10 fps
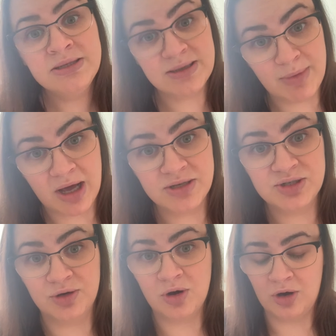to monitor
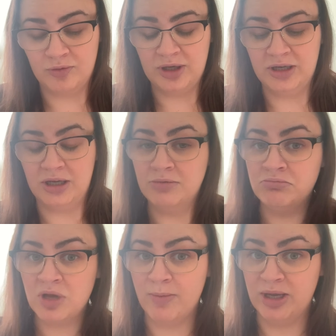our reading
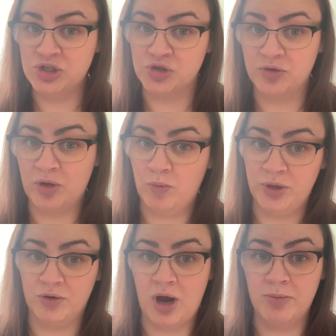and make sure that we
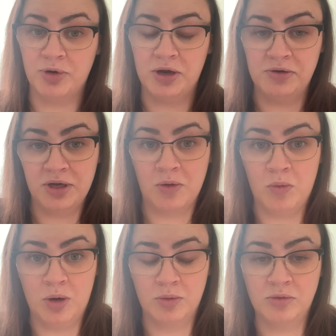are comprehending
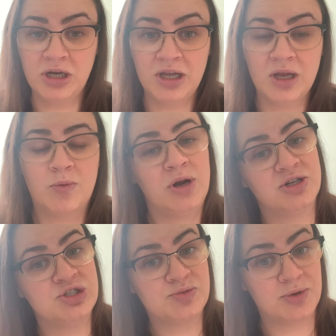what we're reading and we're not
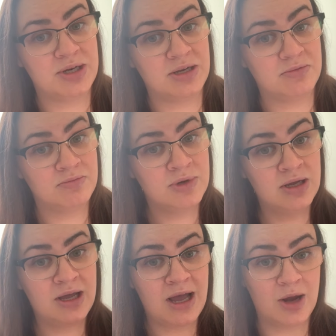just reading
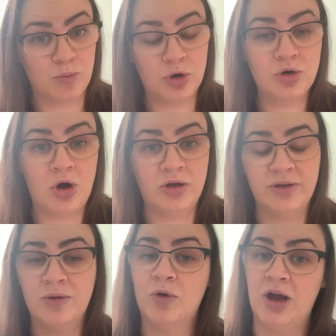and word
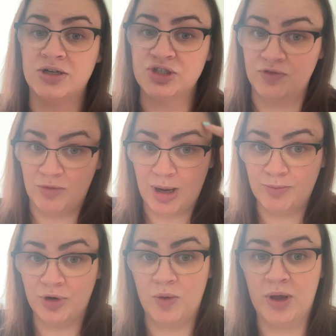calling. We're actually
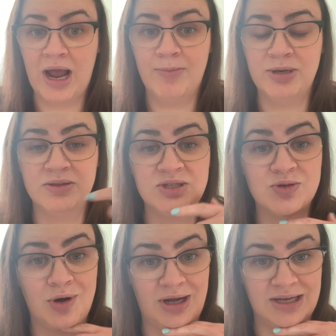remembering what happened in the
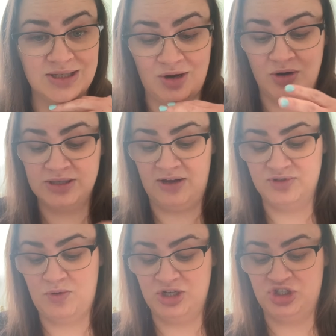story and asking ourselves
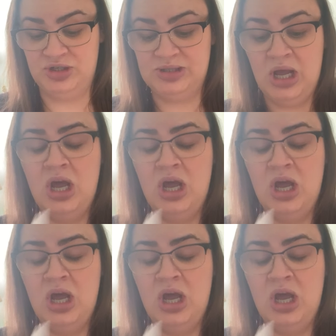questions.